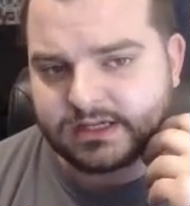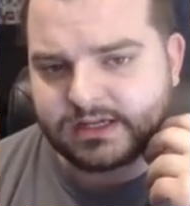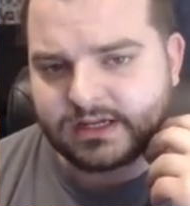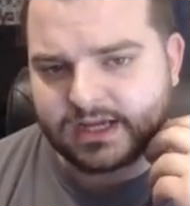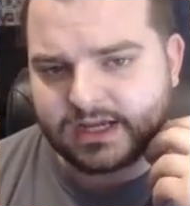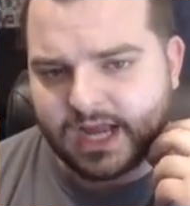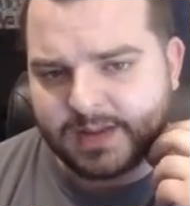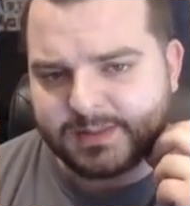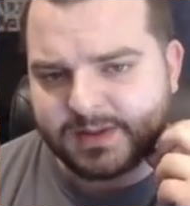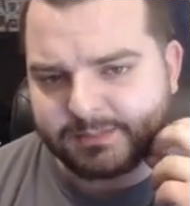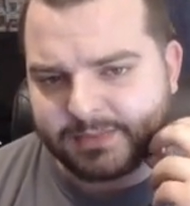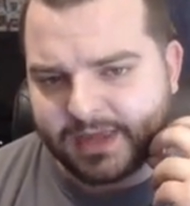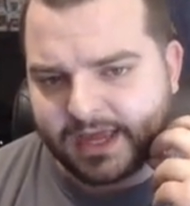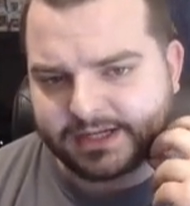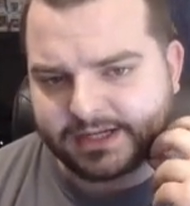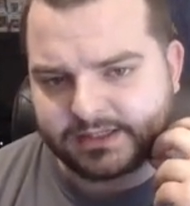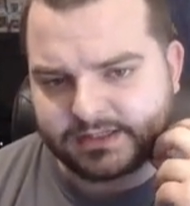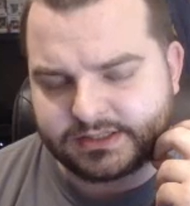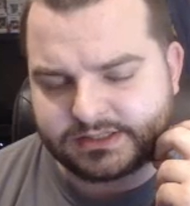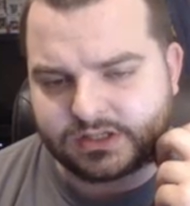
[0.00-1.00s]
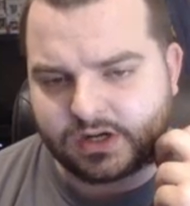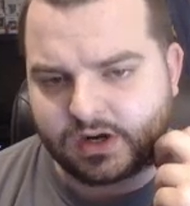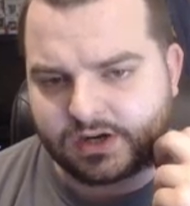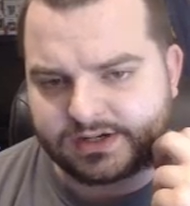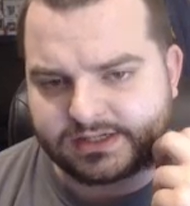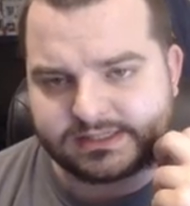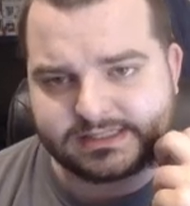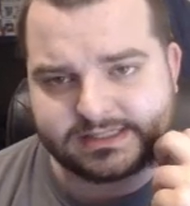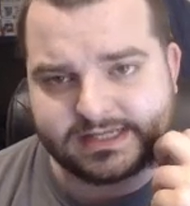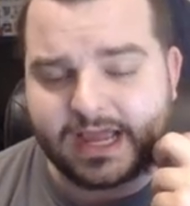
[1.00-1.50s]
coming back to this card to
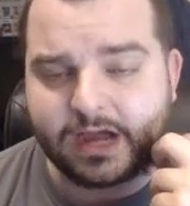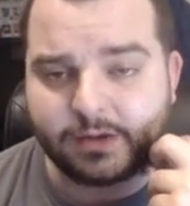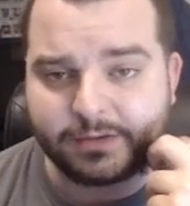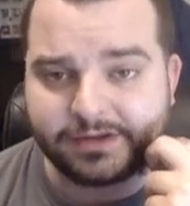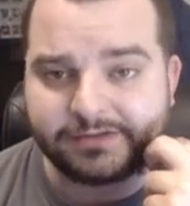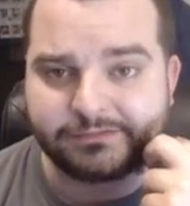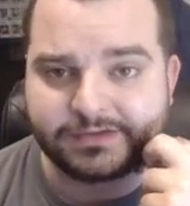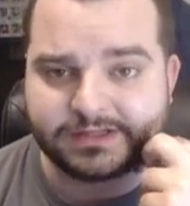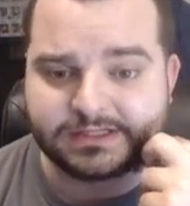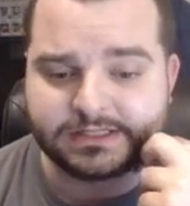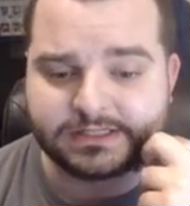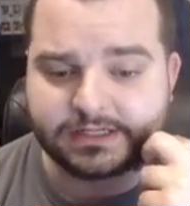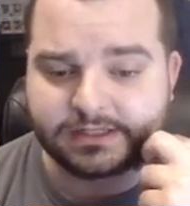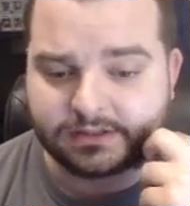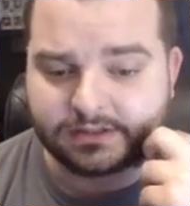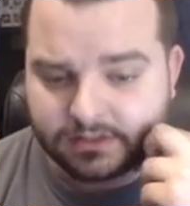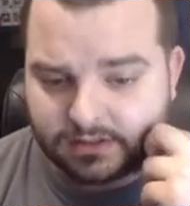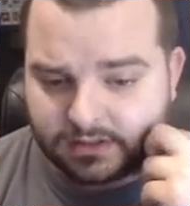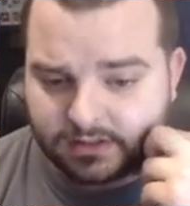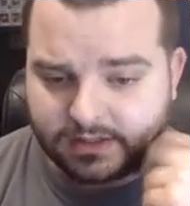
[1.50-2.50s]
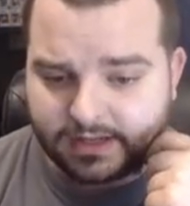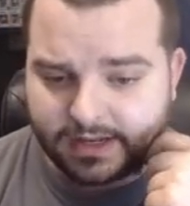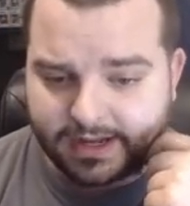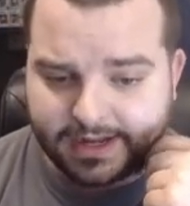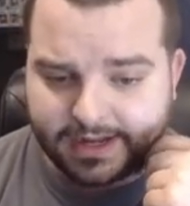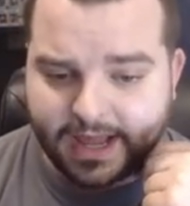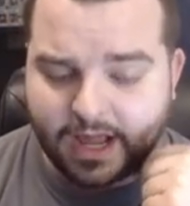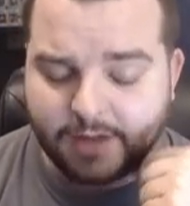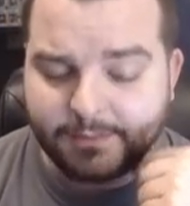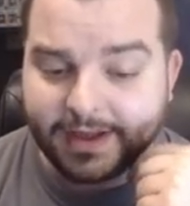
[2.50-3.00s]
see how he fits in and
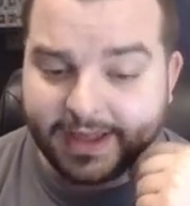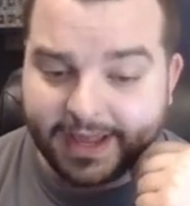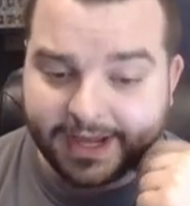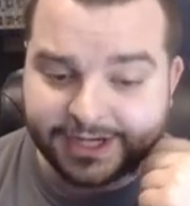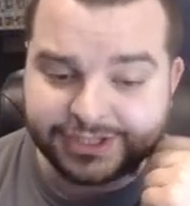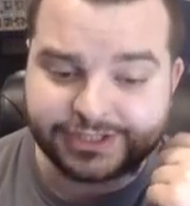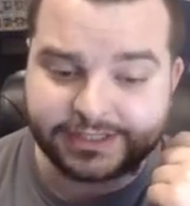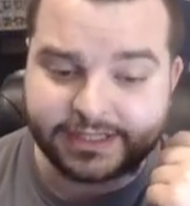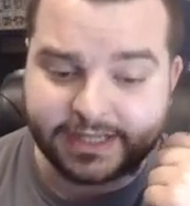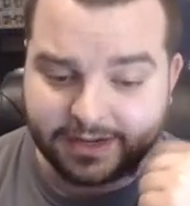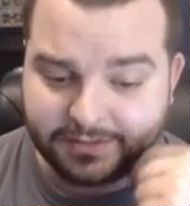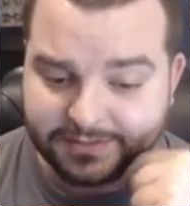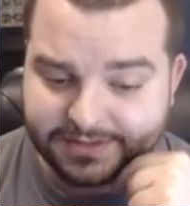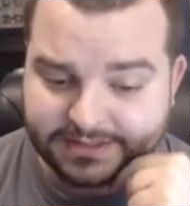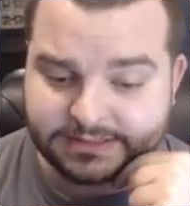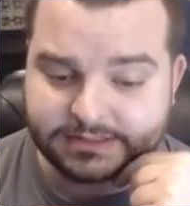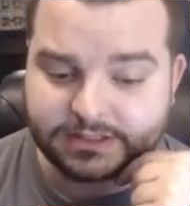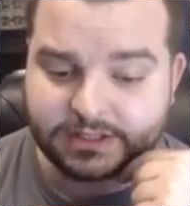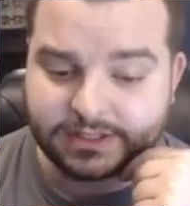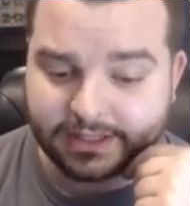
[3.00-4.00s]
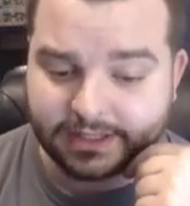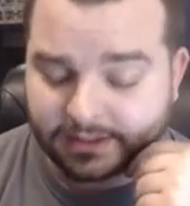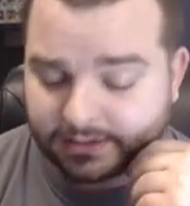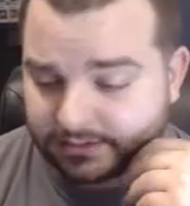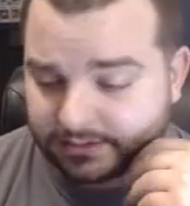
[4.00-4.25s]
how my action count is looking.